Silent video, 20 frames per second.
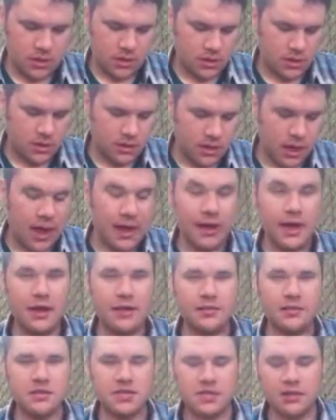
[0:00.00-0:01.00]
Yeah, I
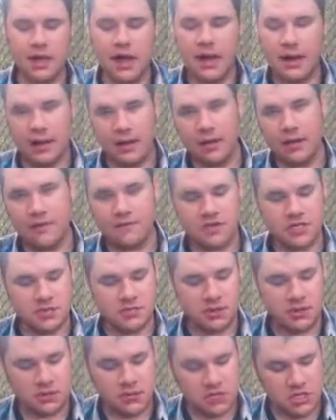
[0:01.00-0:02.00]
like this. I love
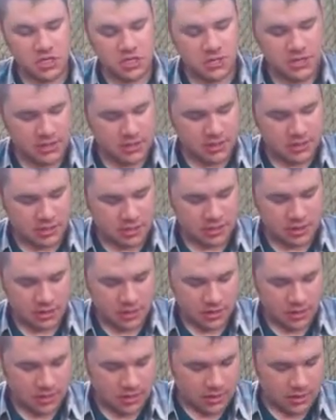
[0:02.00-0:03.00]
smooth G10.
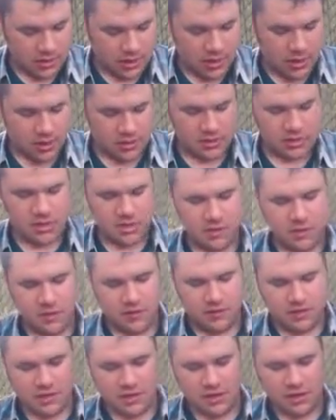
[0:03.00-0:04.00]
And did you
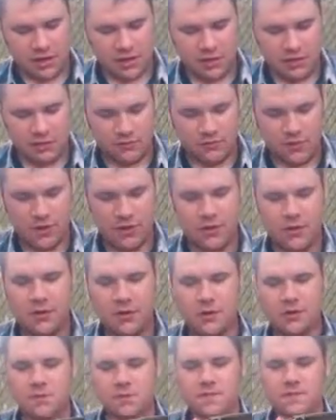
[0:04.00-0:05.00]
notice this hole right
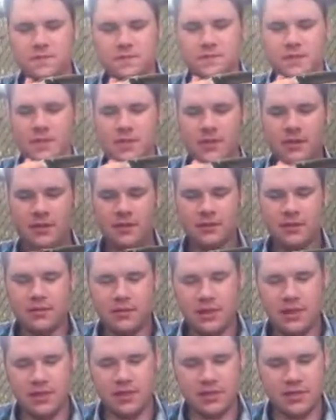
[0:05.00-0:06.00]
here? Yes, yeah.
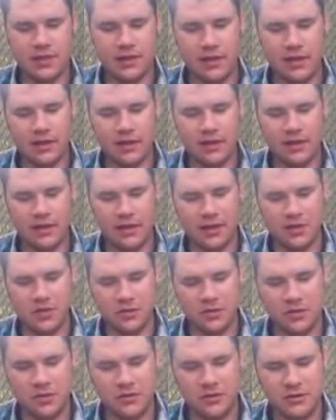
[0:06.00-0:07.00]
yeah is that like a
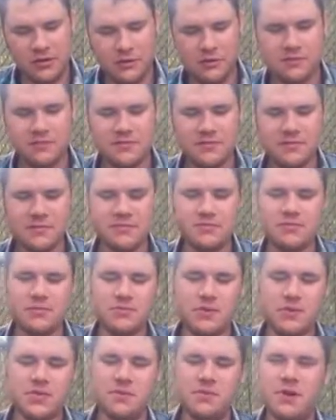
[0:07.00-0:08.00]
lanyard hole? Or
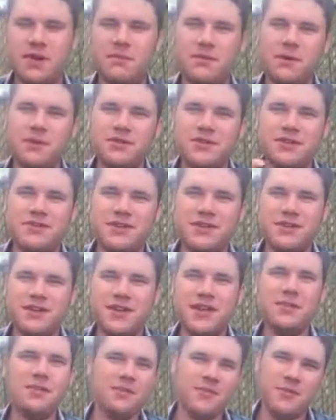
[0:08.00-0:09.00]
supposed to put a bolt in there
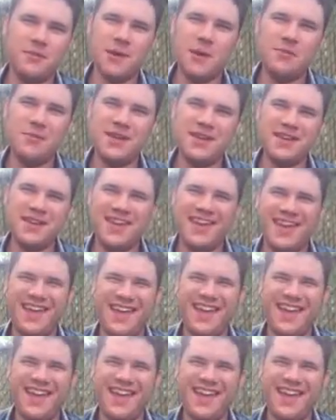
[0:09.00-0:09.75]
to keep it from opening?